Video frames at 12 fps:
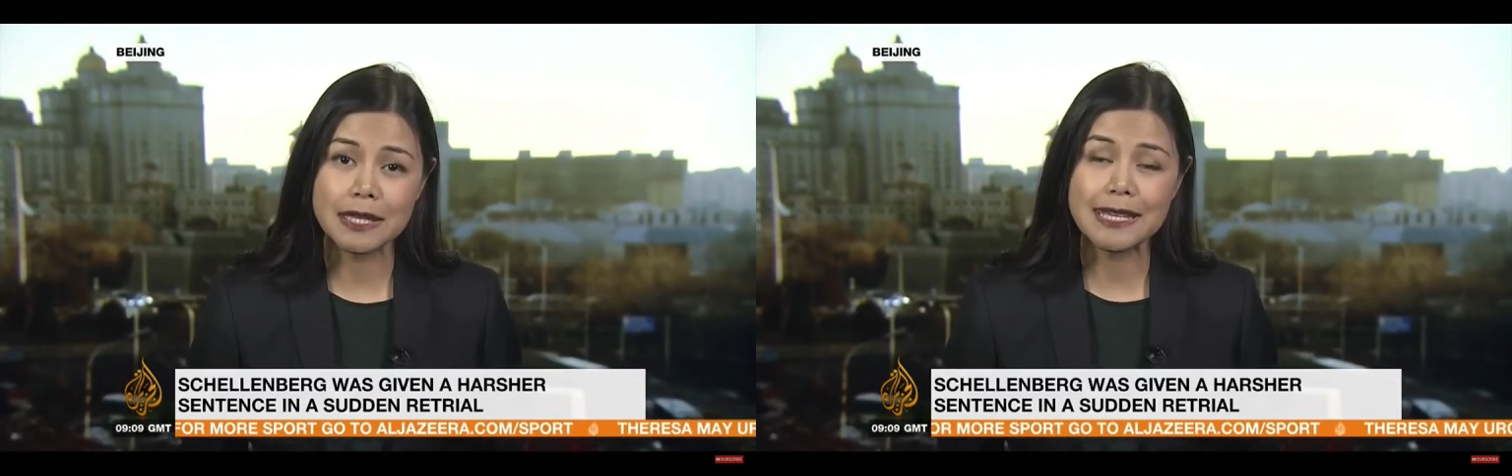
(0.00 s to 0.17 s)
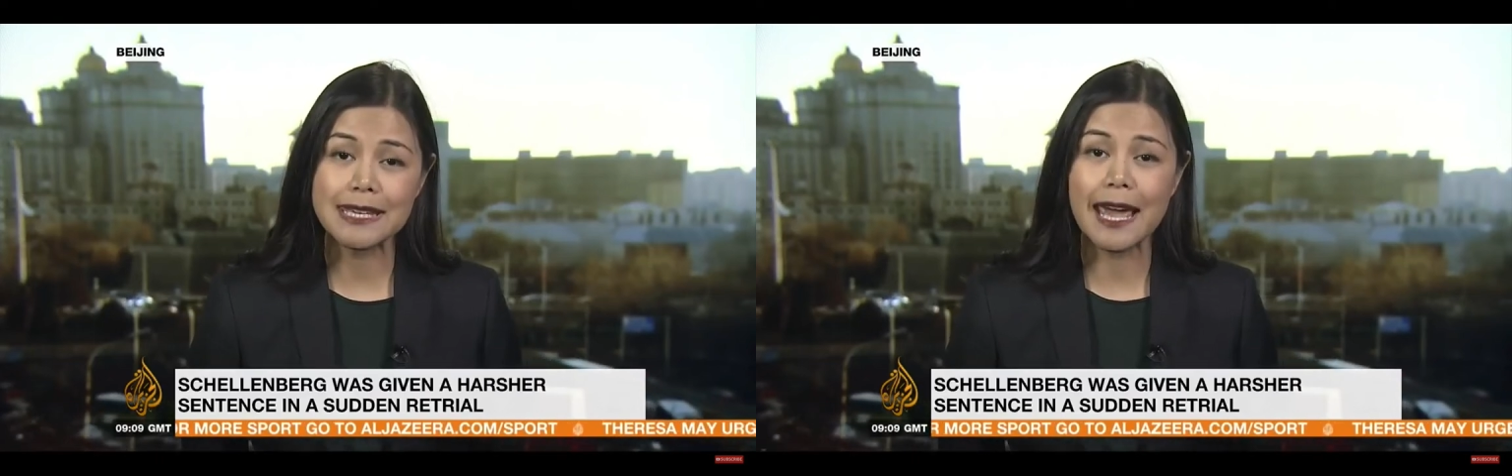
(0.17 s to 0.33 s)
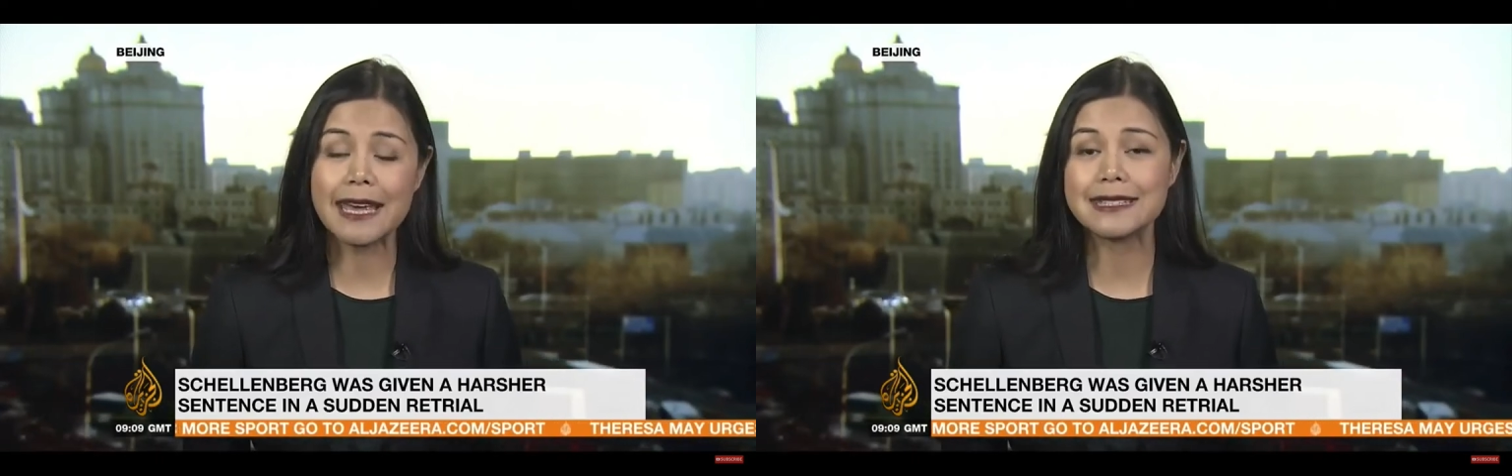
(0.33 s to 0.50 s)

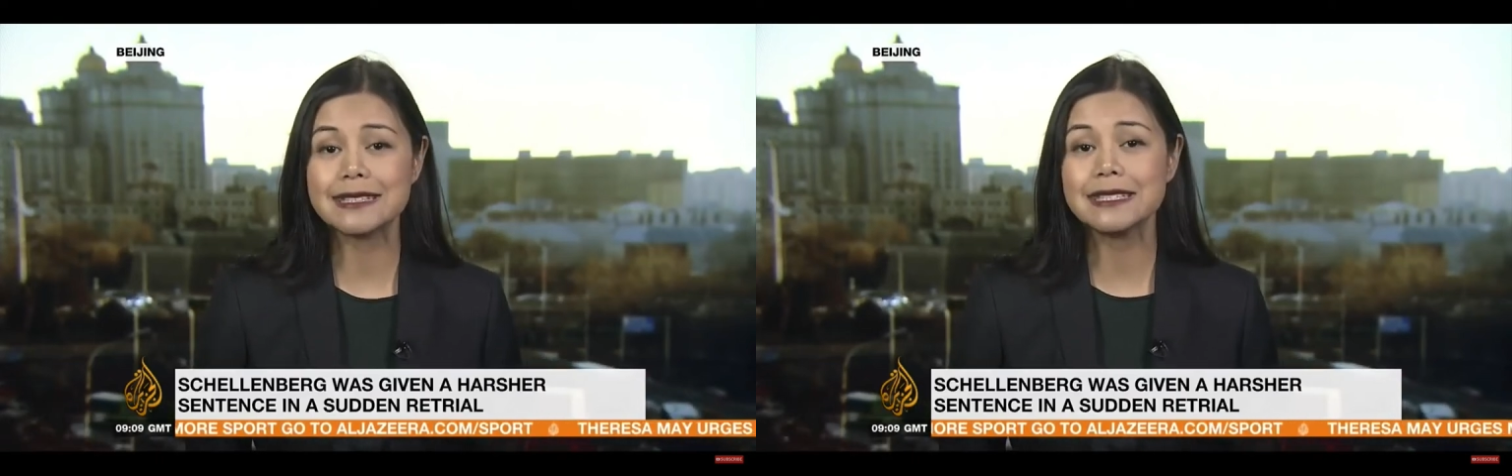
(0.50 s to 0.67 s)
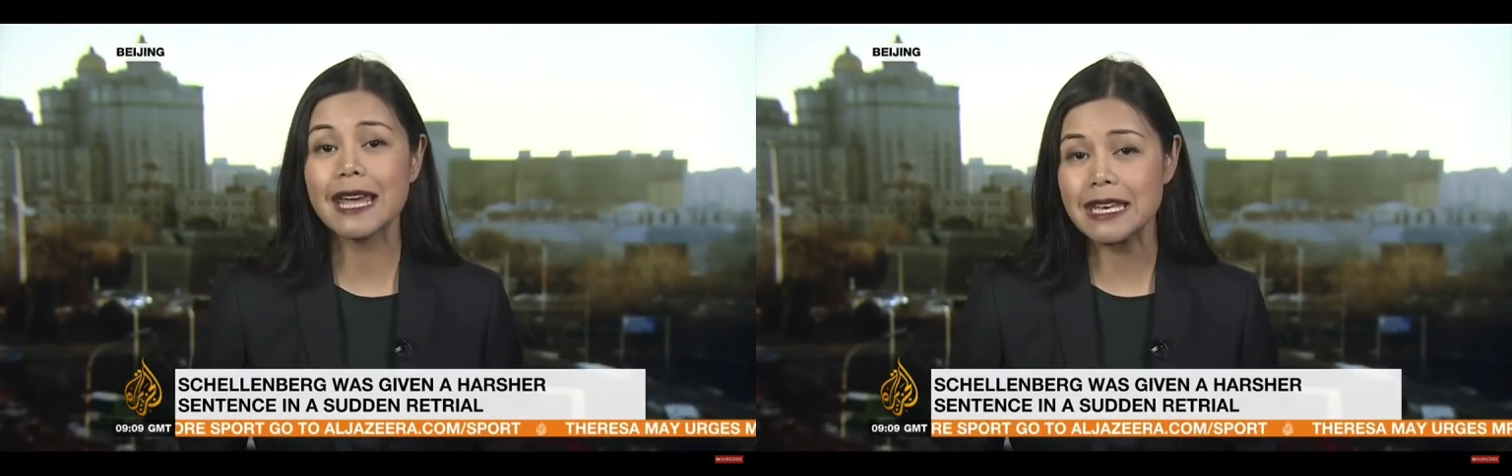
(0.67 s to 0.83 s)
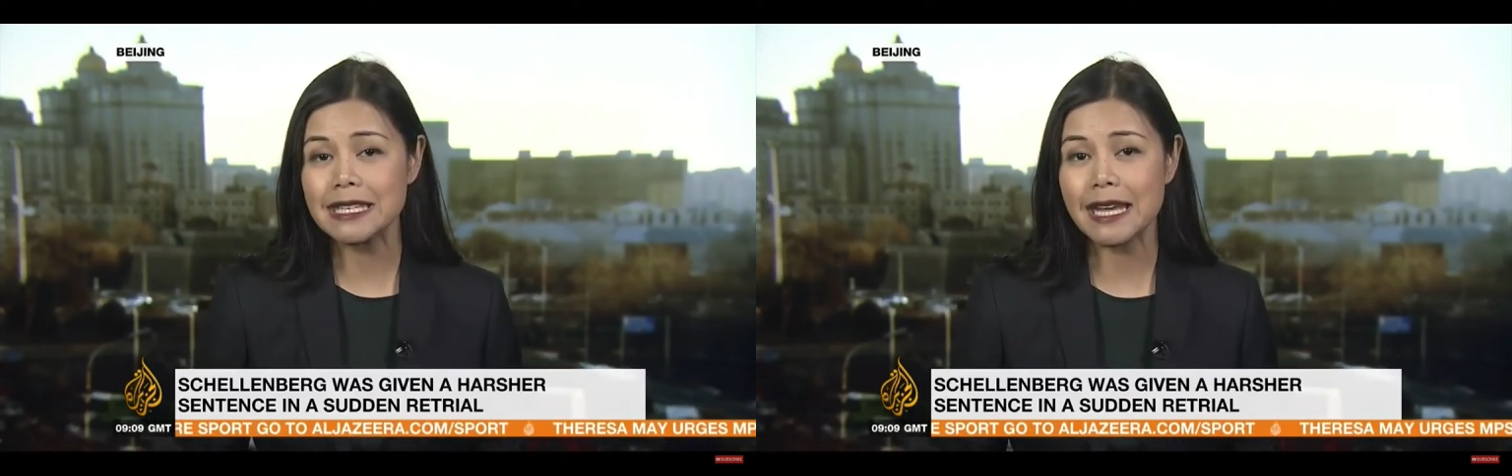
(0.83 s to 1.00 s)
he has
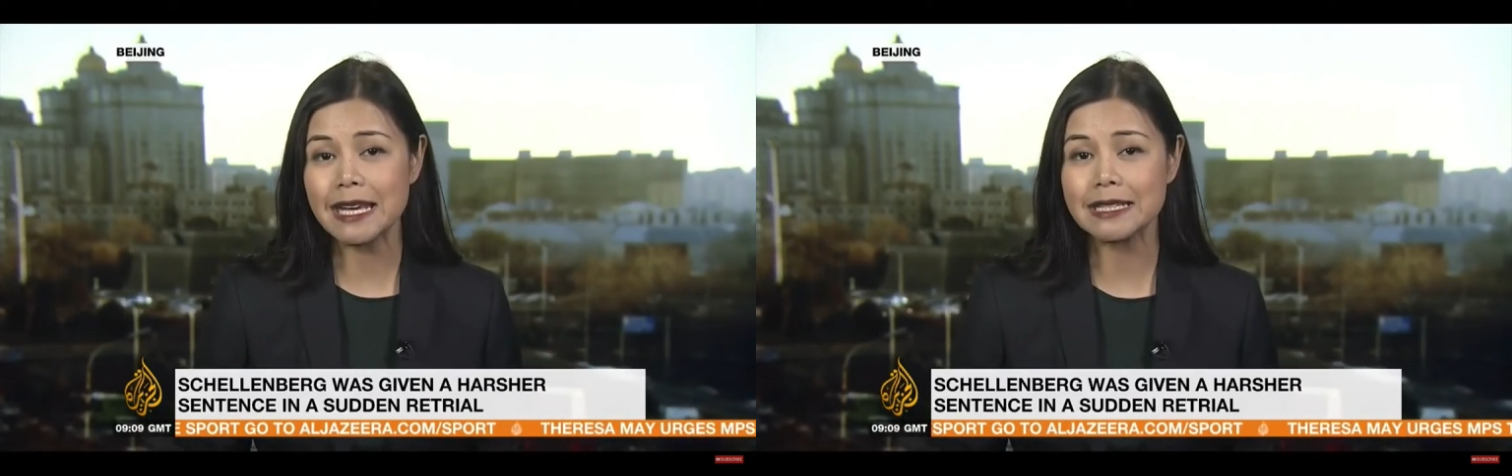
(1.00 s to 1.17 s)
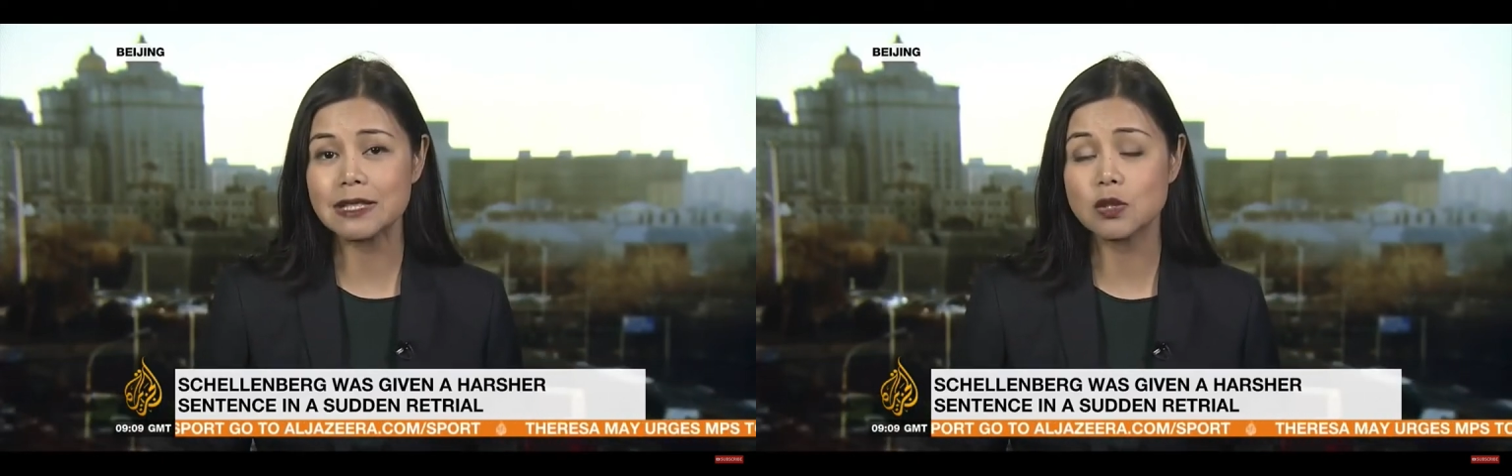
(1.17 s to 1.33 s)
10 days